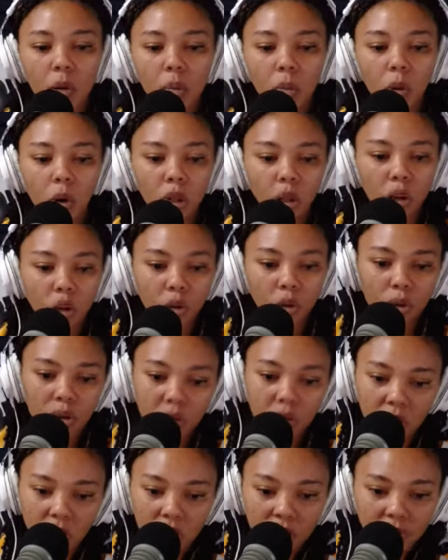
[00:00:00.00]
Morning,
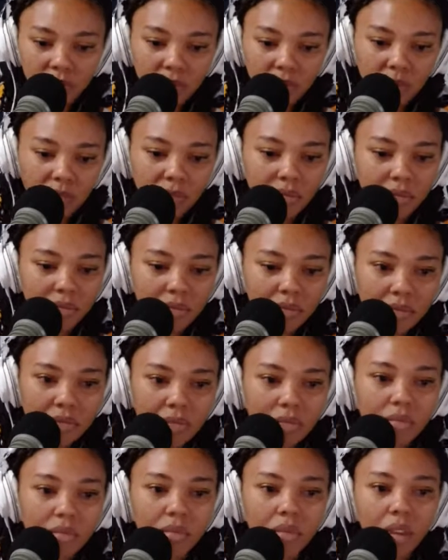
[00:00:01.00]
Crystal.
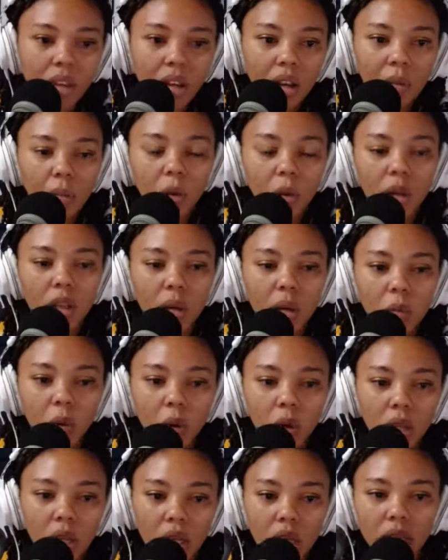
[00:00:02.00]

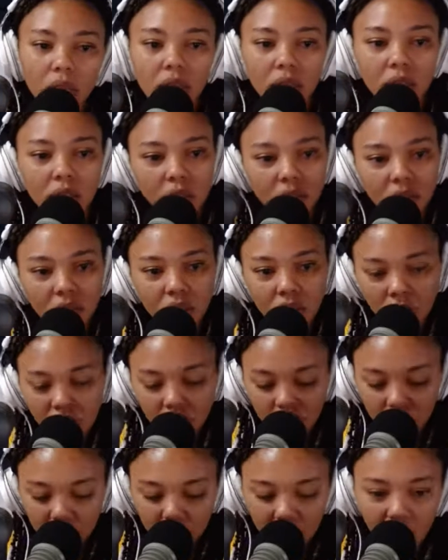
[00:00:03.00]
Morning.
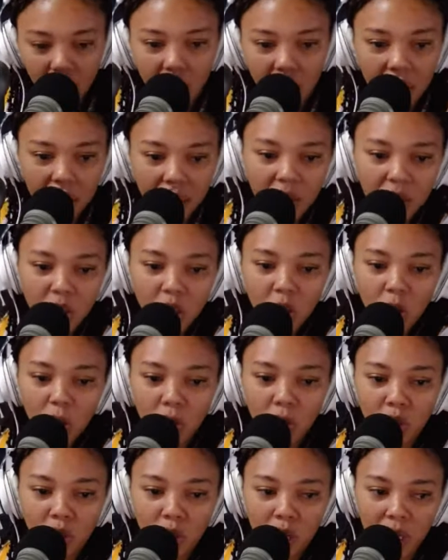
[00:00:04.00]
I'll get to you
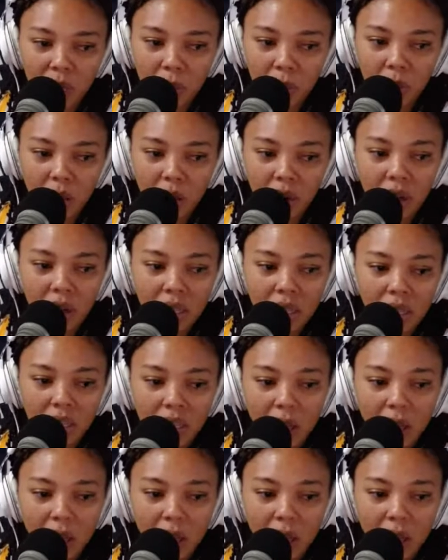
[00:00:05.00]
in just a bit, all right?